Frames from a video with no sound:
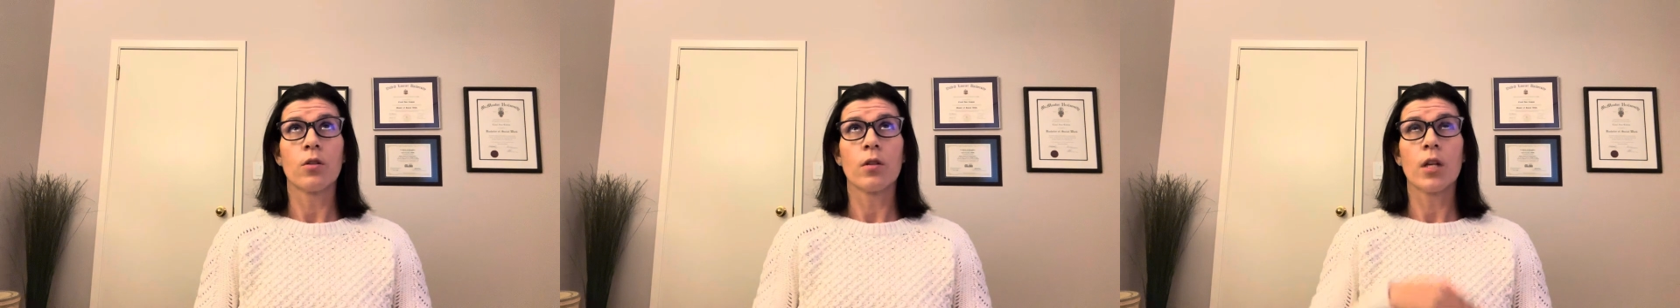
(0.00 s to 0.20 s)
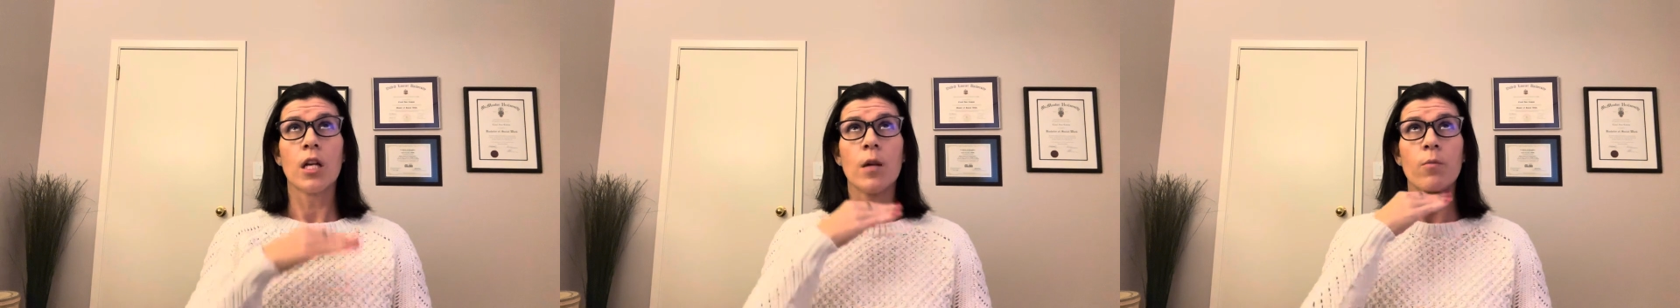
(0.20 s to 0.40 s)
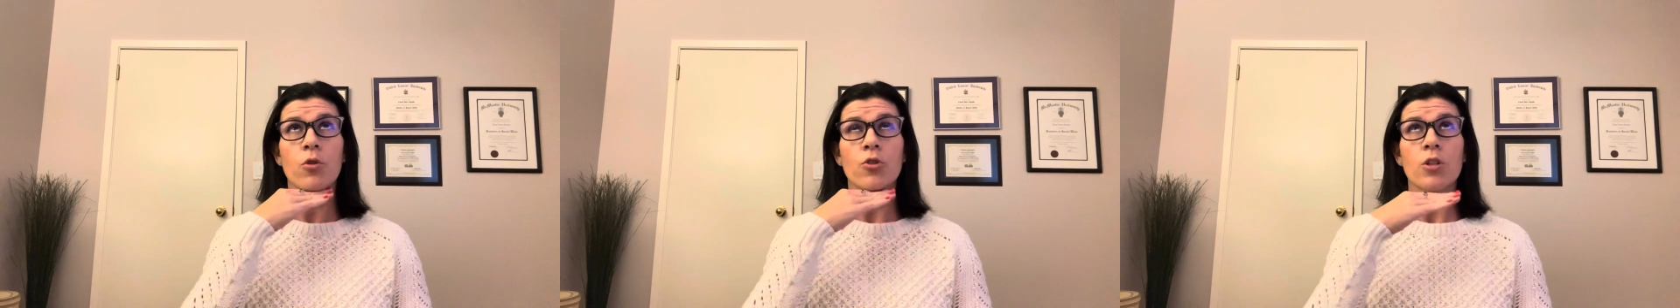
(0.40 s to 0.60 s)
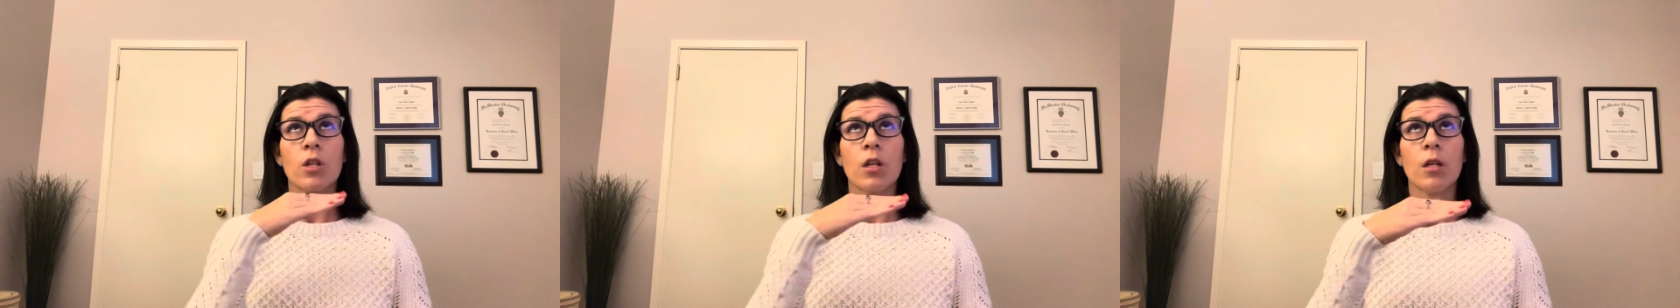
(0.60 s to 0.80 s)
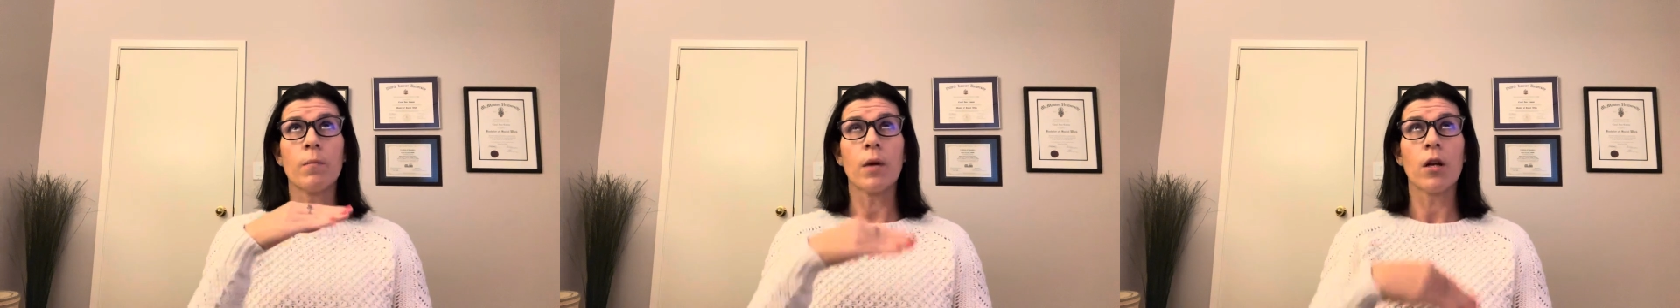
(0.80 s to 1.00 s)
Keep your
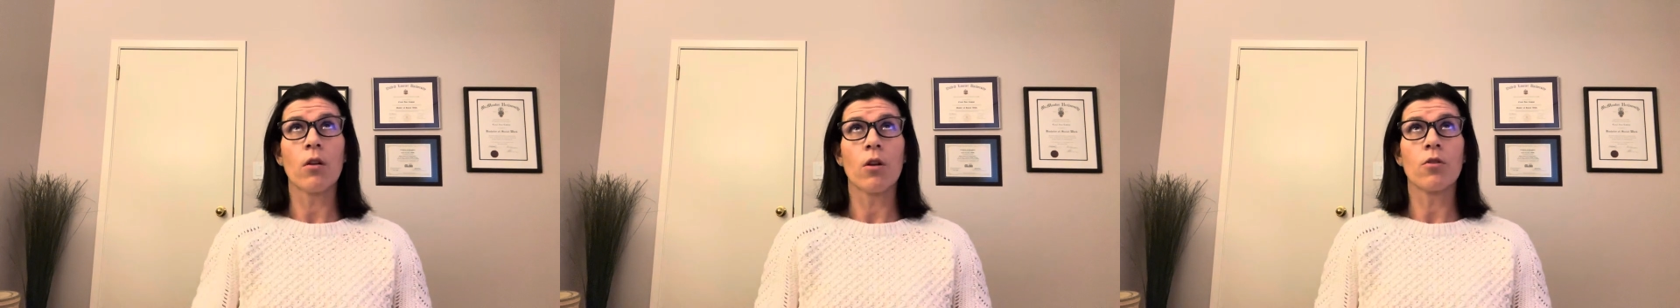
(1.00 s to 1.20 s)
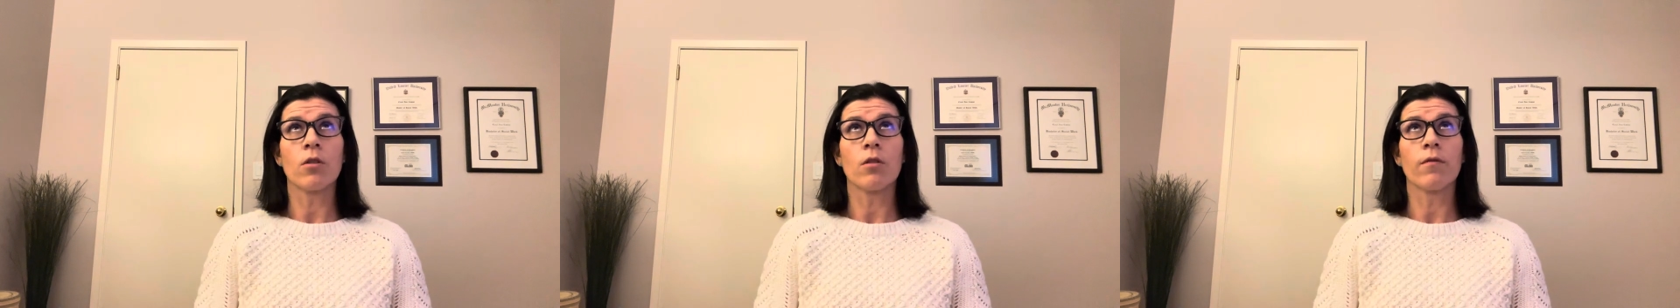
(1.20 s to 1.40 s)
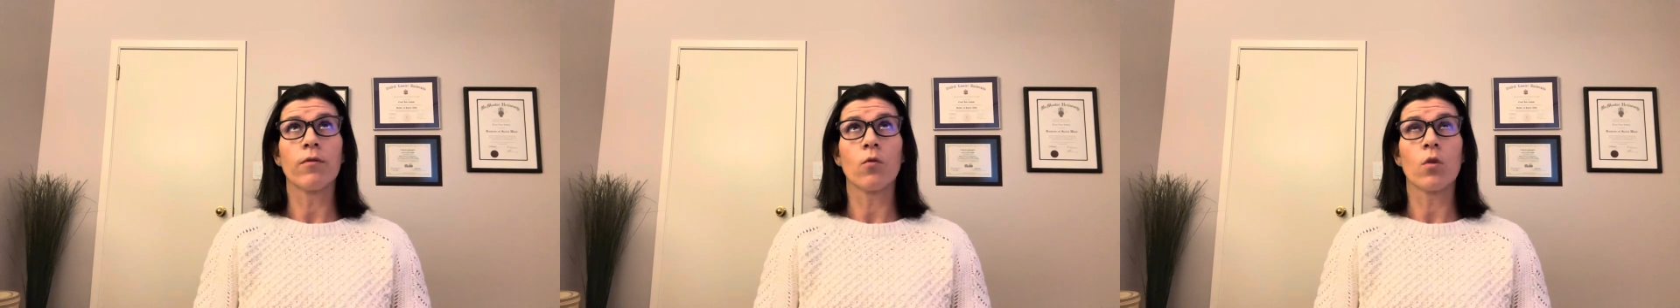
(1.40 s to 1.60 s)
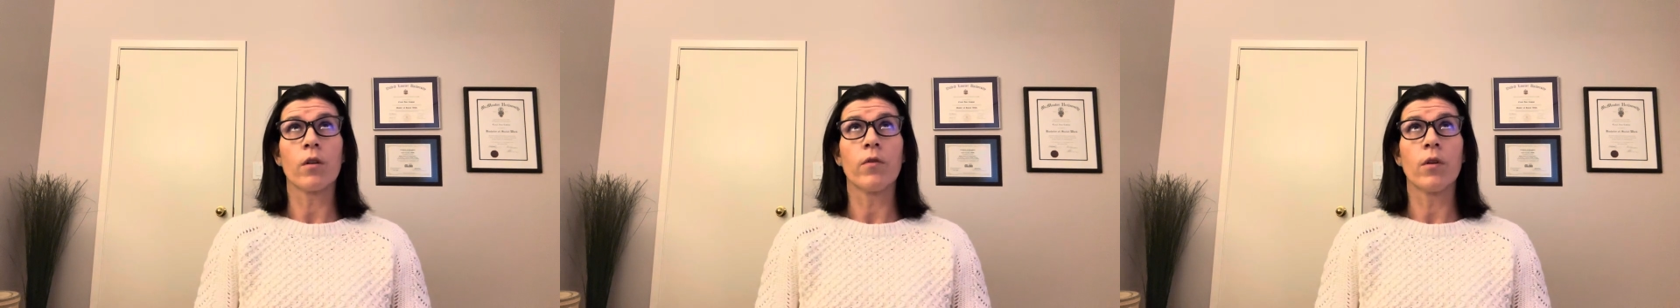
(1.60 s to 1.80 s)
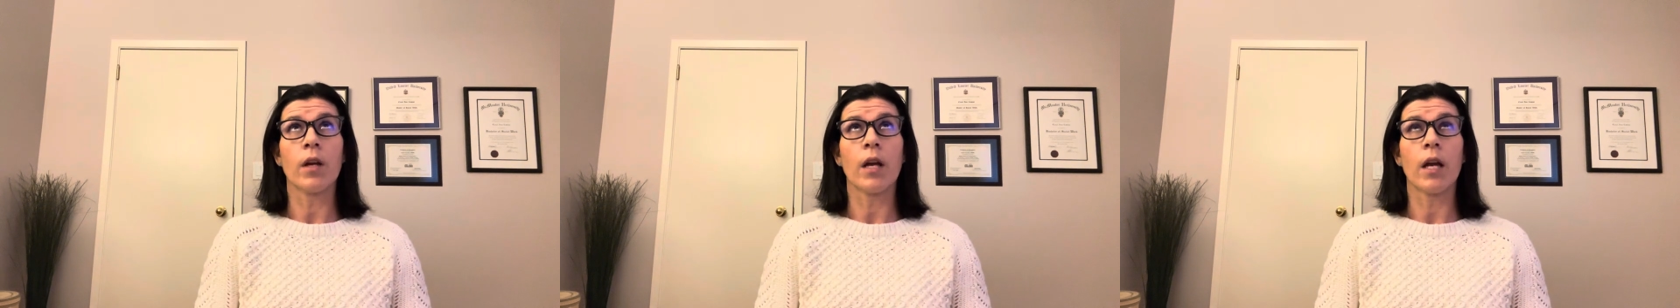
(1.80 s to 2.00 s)
chin parallel to the floor if
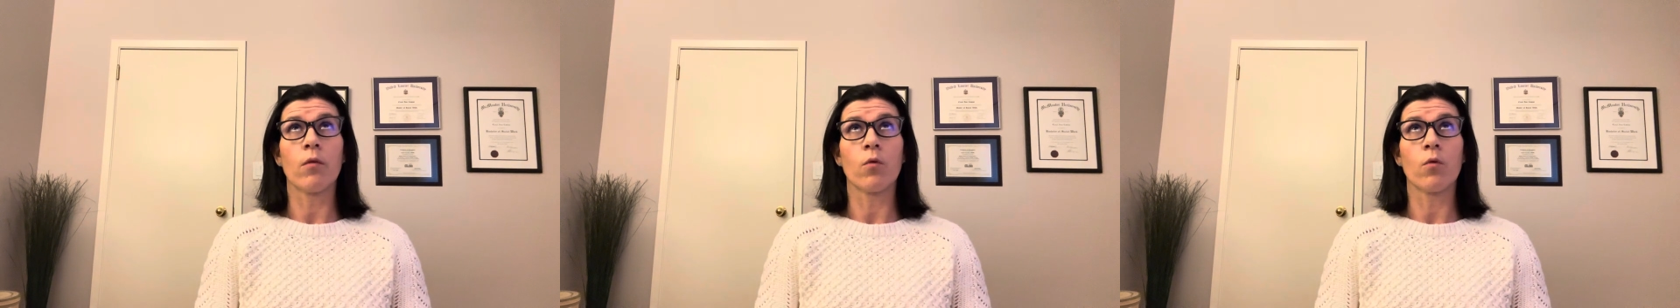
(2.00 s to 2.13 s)
you can.